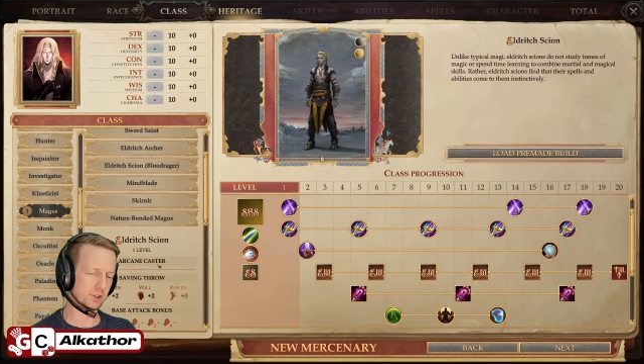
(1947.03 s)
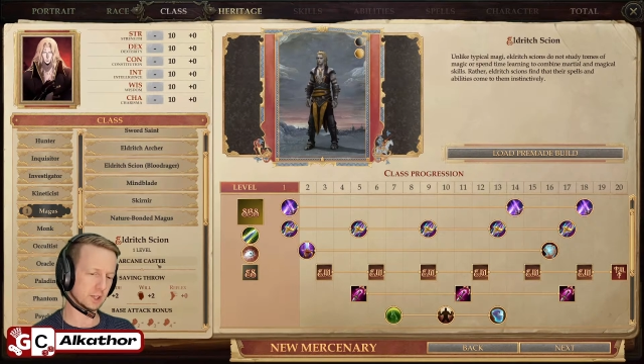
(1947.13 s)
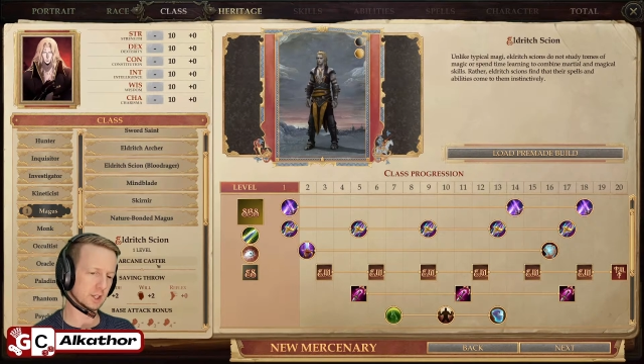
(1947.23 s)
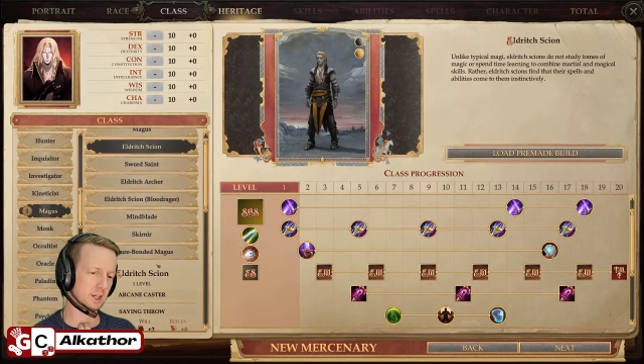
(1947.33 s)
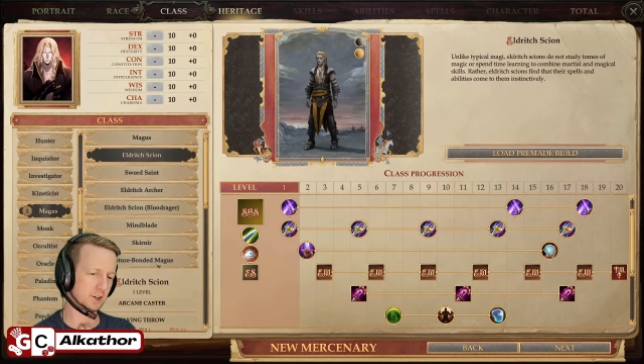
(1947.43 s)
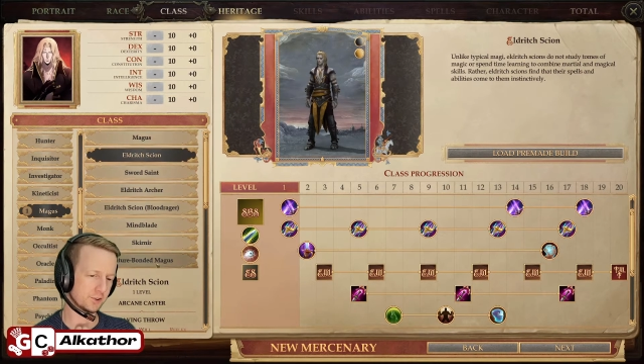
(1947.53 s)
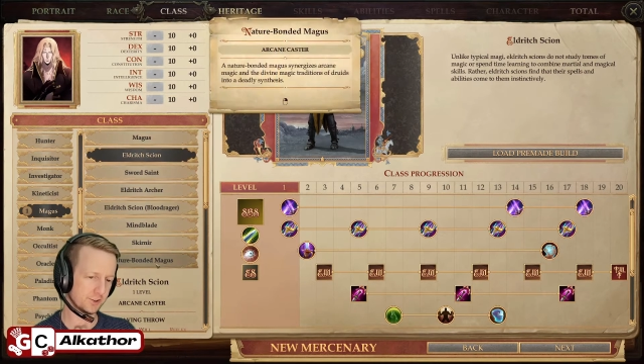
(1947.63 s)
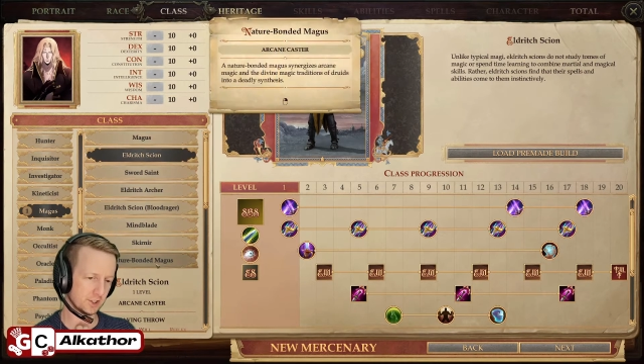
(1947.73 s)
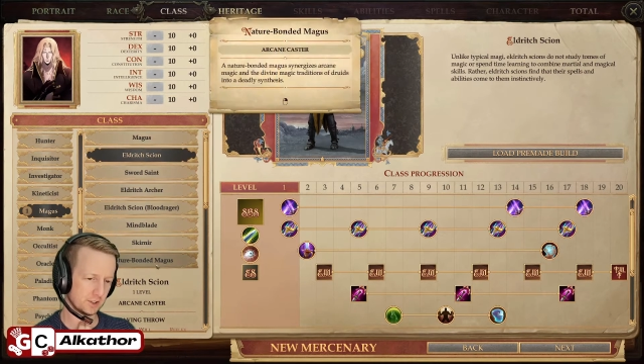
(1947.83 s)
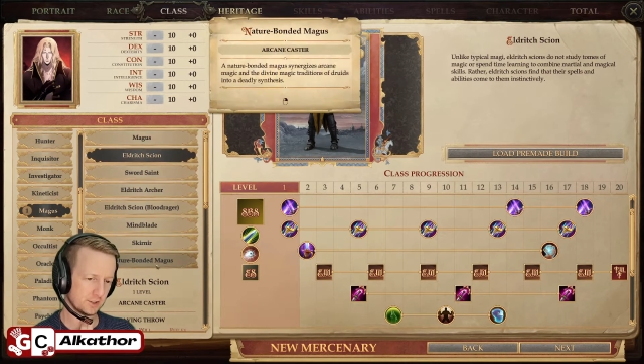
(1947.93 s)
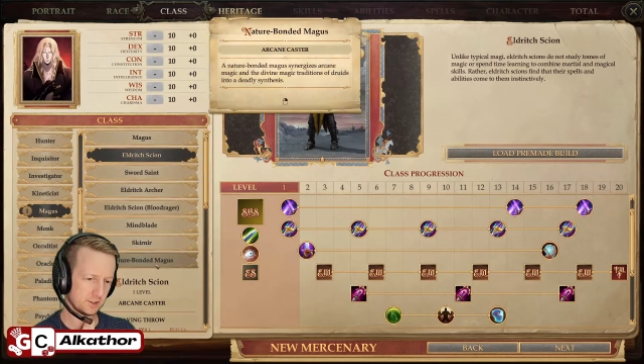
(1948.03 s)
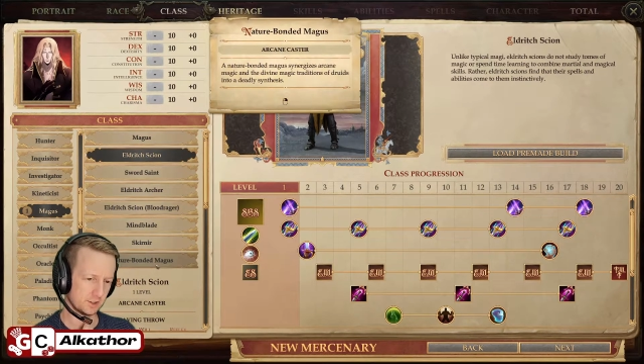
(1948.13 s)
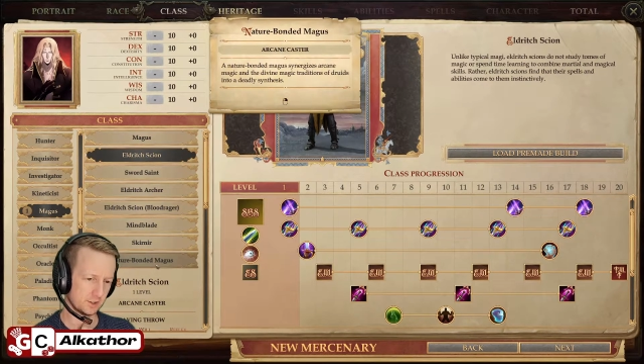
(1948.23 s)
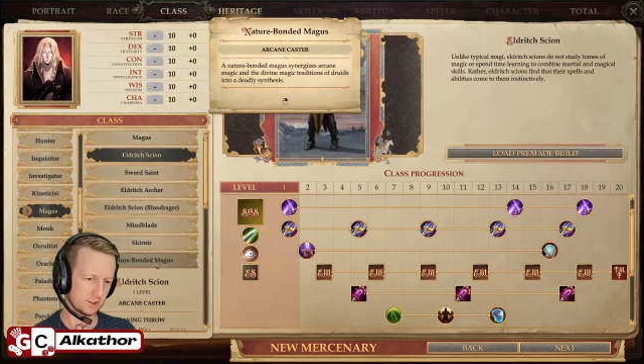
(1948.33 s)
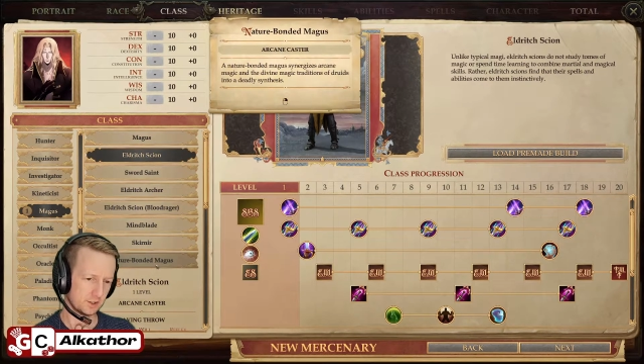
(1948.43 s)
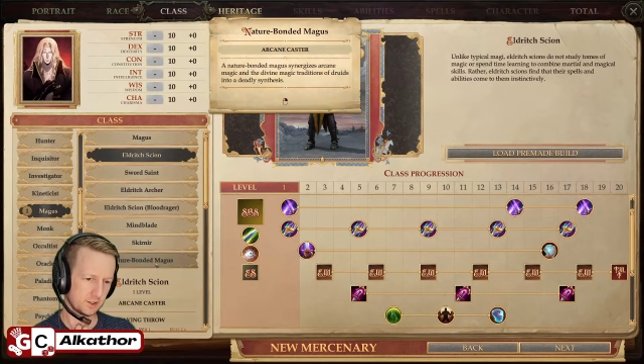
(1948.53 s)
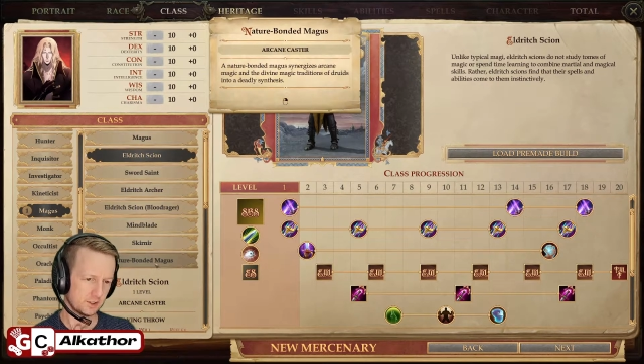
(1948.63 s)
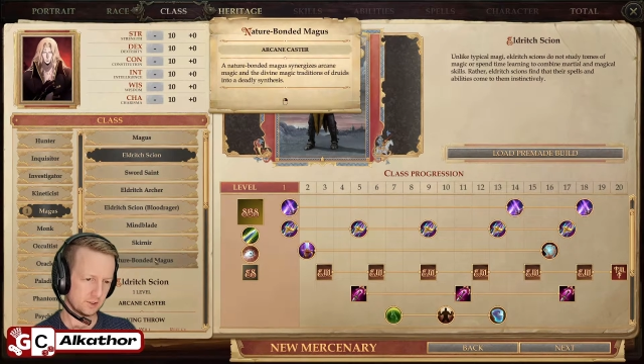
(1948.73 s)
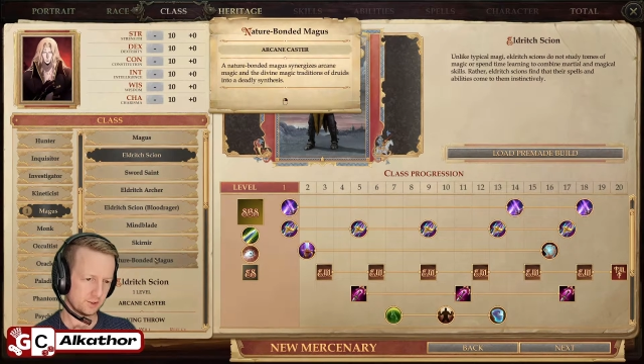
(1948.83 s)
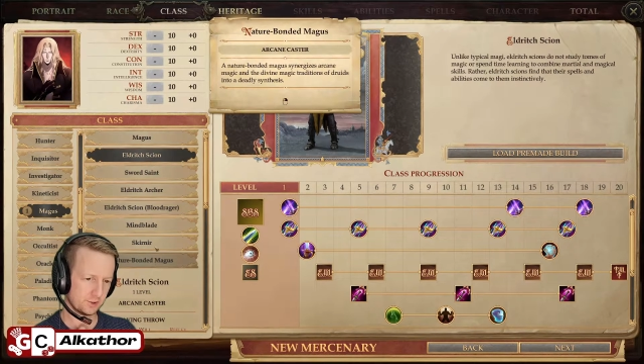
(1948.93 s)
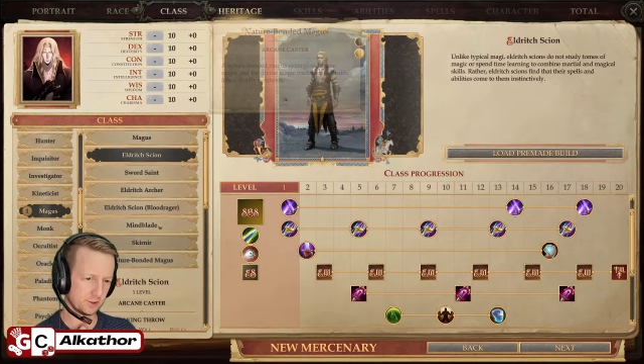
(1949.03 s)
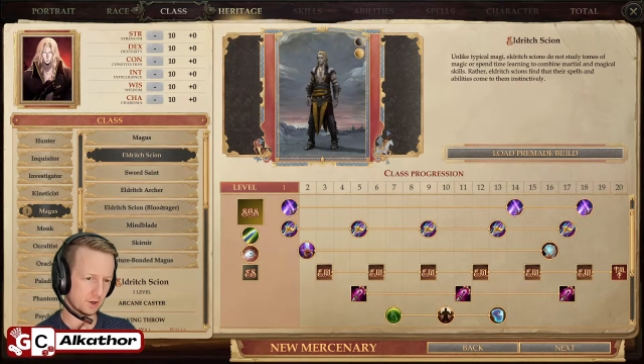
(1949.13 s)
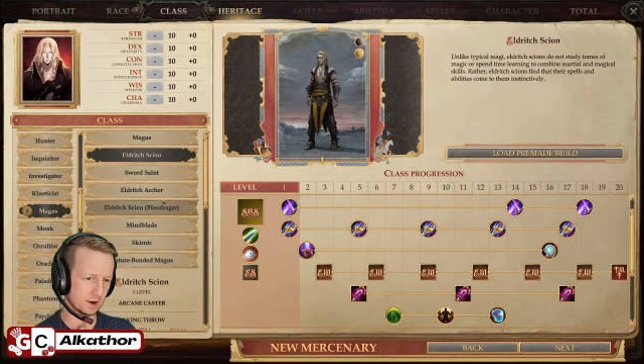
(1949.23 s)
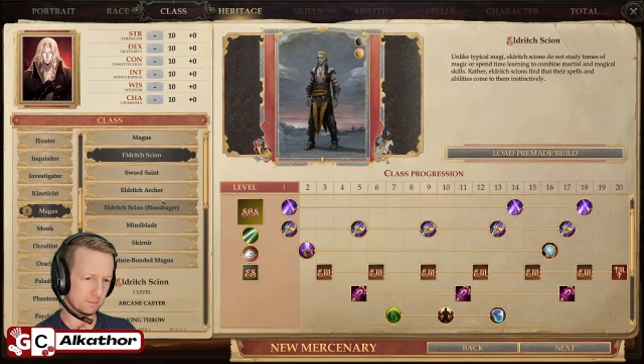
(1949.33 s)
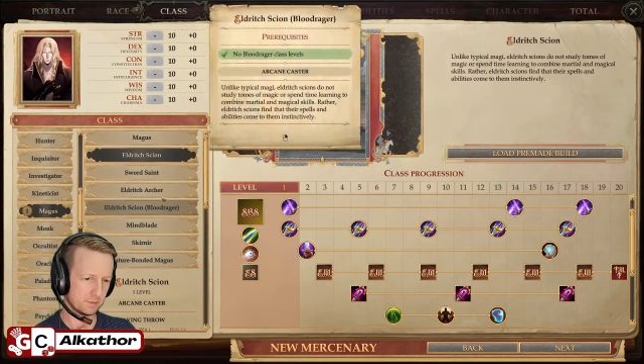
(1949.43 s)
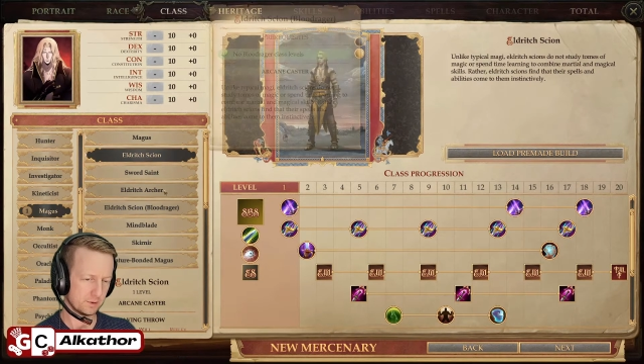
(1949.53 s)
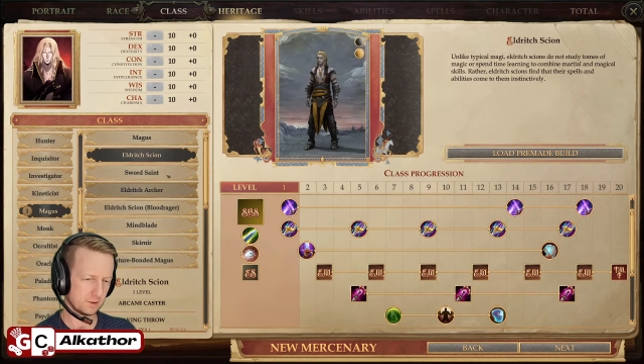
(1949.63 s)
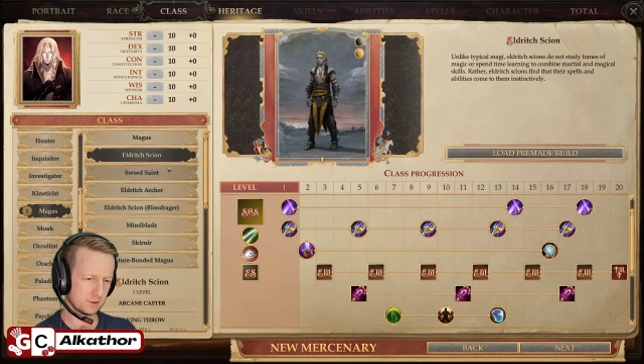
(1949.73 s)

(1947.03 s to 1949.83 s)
your caster type.